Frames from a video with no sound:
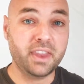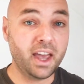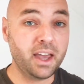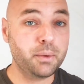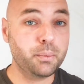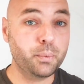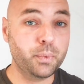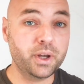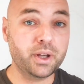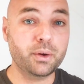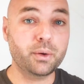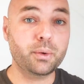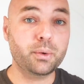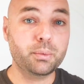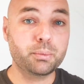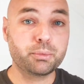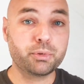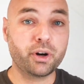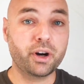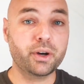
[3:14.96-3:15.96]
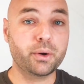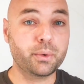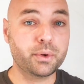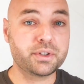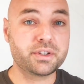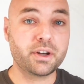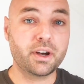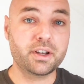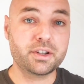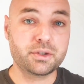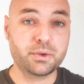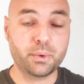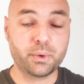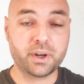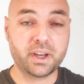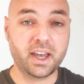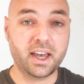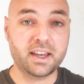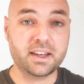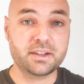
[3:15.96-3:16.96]
they will prioritize
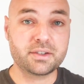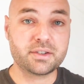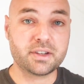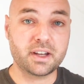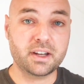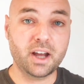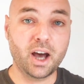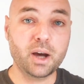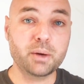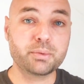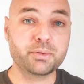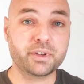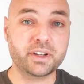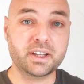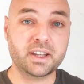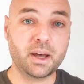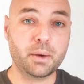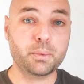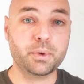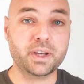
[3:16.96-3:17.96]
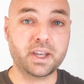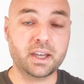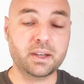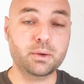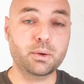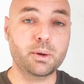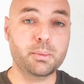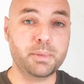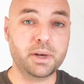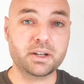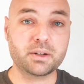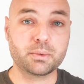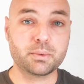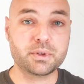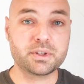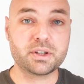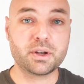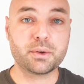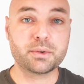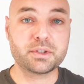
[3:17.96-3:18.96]
your case, and hopefully that will get you a
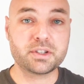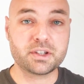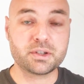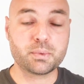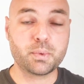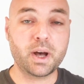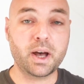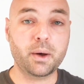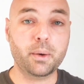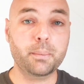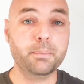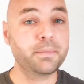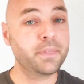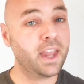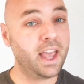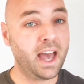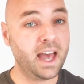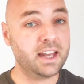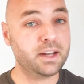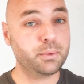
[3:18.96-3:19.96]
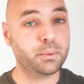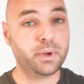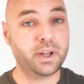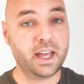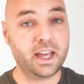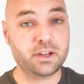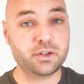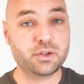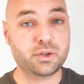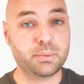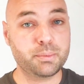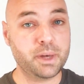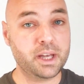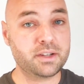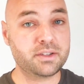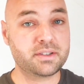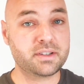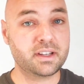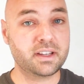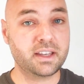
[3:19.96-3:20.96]
better result as well, and it will hedge your
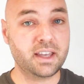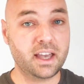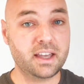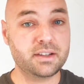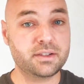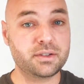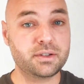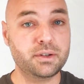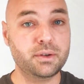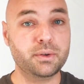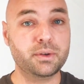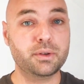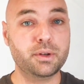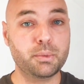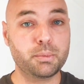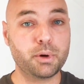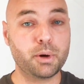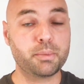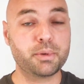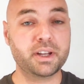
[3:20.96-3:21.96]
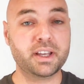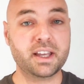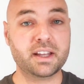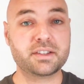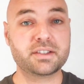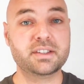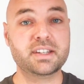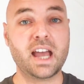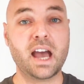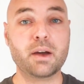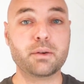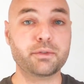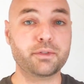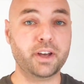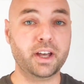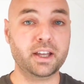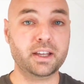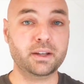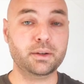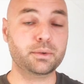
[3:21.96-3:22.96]
bets in case your property gets
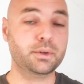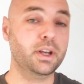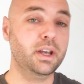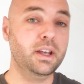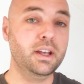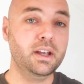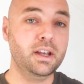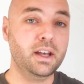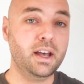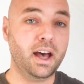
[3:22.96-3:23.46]
downvalued.